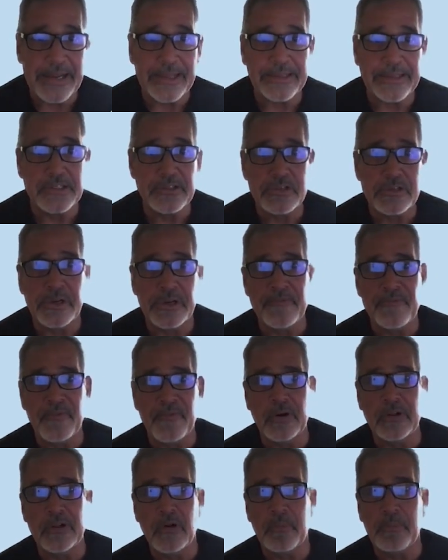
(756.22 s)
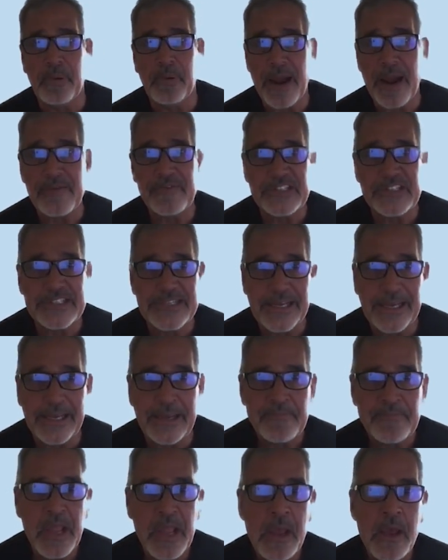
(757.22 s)
that's looking for a little
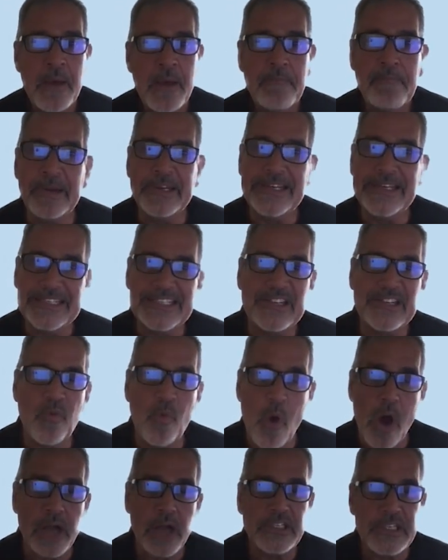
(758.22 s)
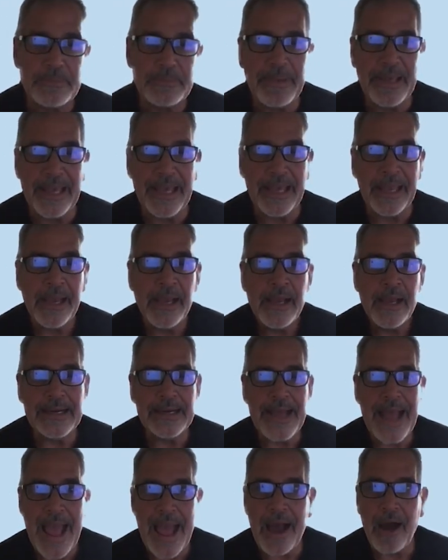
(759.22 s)
privacy but doesn't want to be
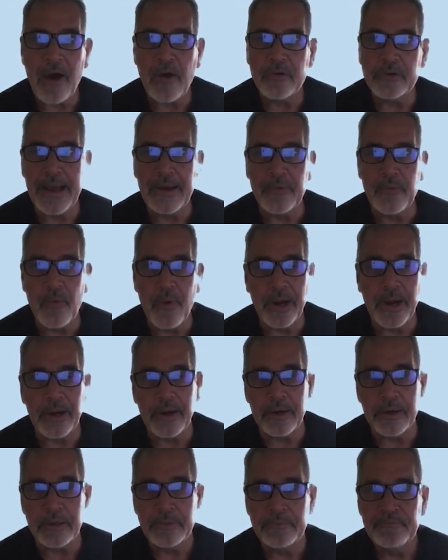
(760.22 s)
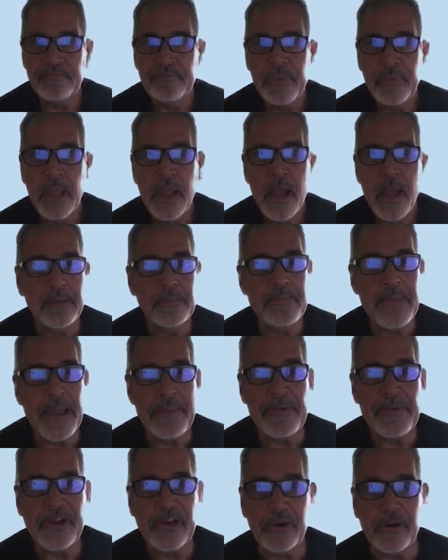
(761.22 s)
out where
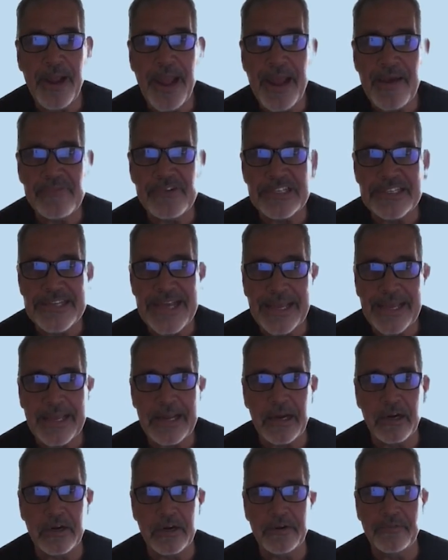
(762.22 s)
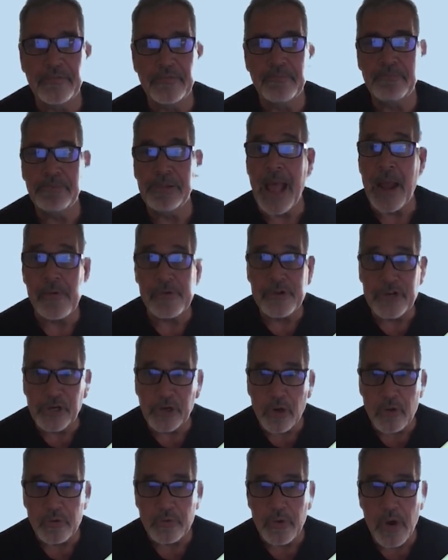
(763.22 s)
maybe you're having to take care of plowing your
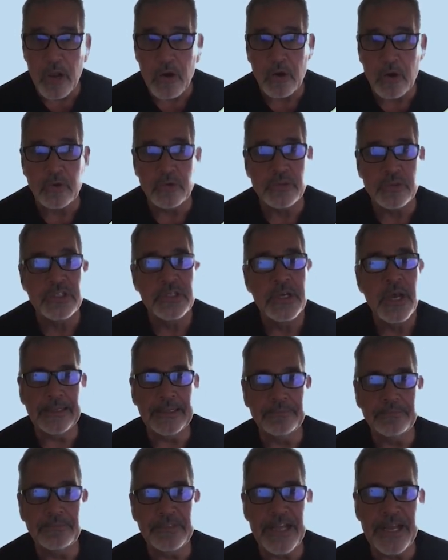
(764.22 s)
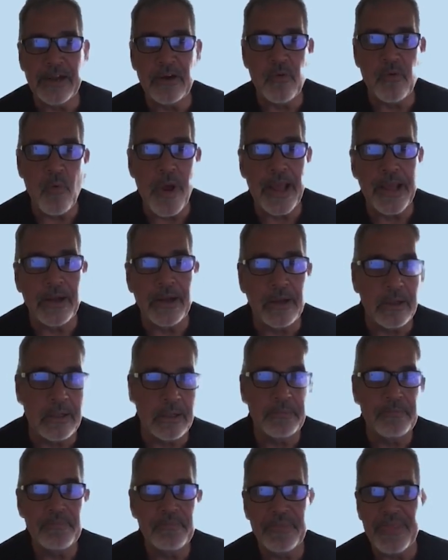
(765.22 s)
own roads, digging a
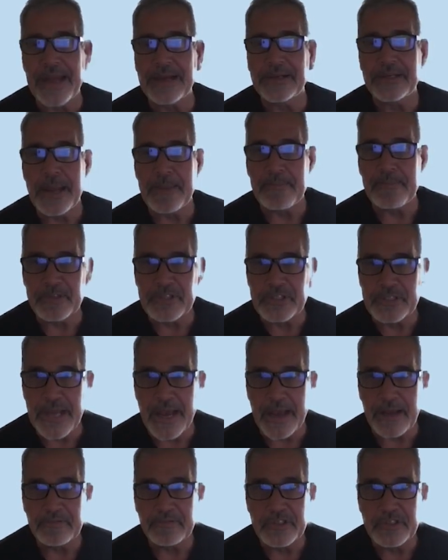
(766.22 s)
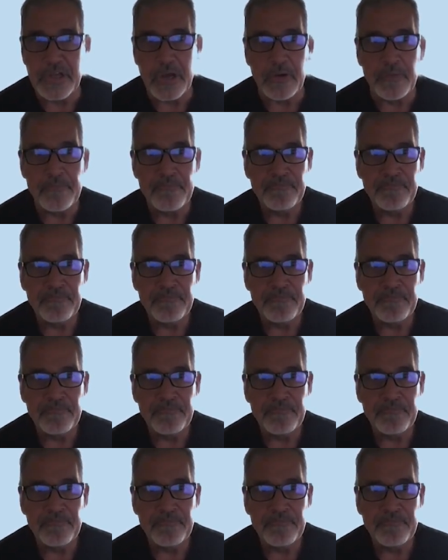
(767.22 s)
well, that type of stuff. So